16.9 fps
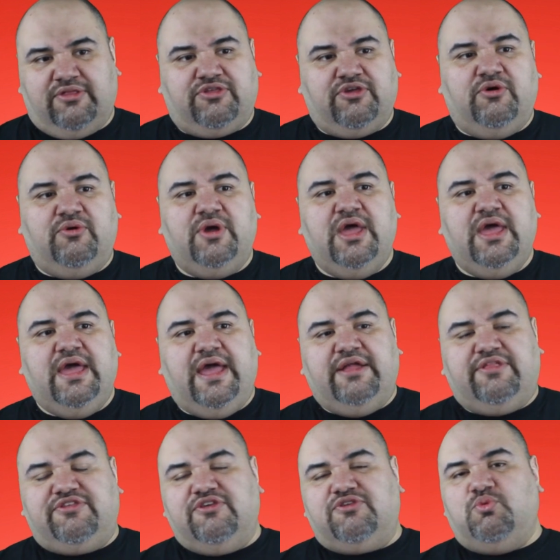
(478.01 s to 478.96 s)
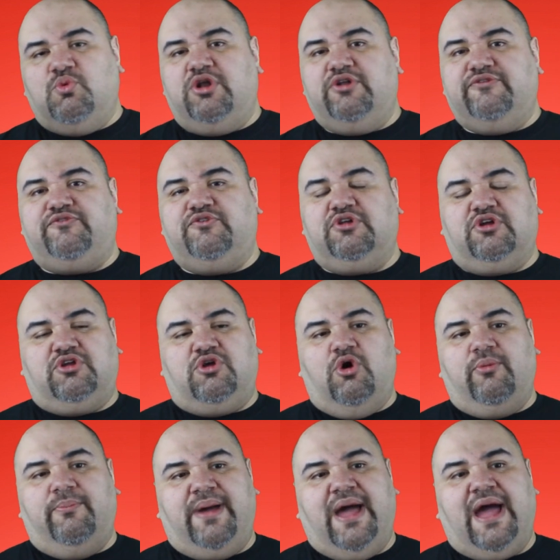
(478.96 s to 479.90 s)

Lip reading: So it's just wonderful to go